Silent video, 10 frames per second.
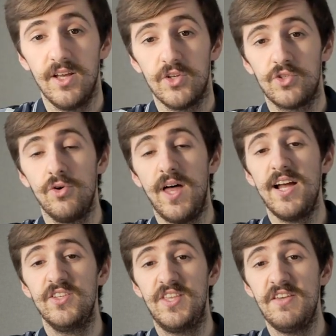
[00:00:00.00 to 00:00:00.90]
So
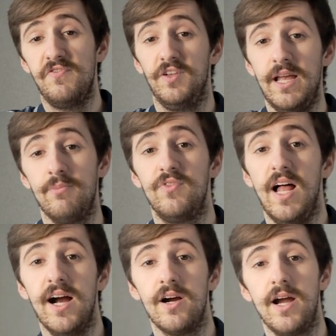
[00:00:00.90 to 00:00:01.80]
that is the Flame
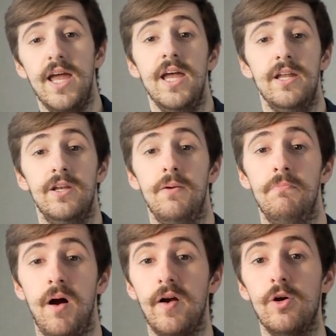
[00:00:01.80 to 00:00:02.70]
Flyer in
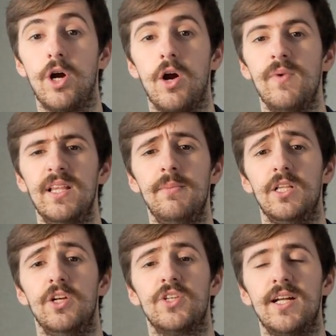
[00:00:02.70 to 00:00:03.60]
Mario Kart Wii
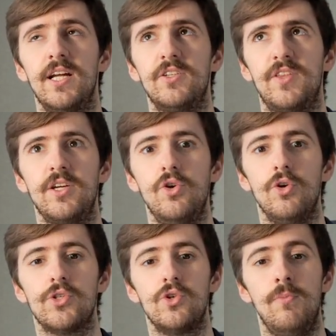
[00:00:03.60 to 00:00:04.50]
Limitless. I'd like to thank you
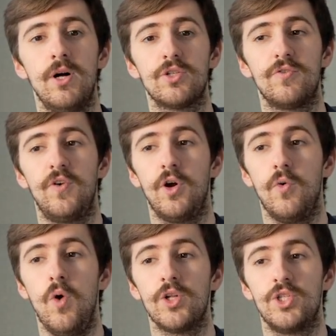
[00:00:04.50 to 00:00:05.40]
all so much for
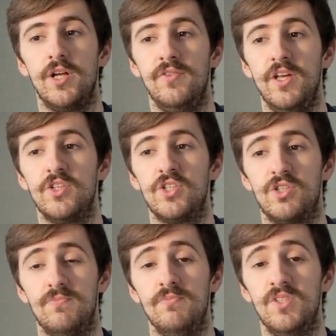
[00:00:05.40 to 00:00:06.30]
watching
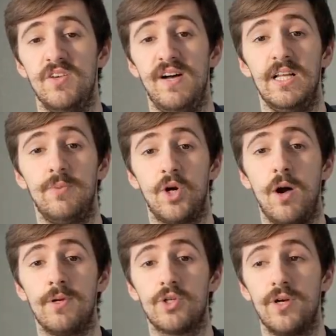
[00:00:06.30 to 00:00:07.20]
this developer
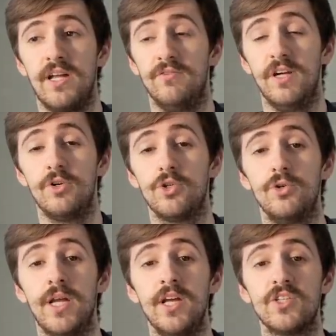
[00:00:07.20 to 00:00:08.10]
commentary and vehicle
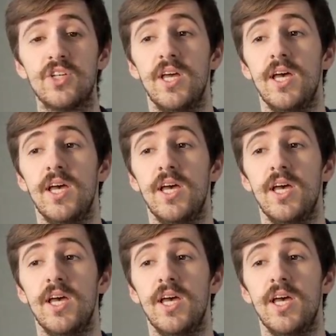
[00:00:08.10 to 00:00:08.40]
showcase.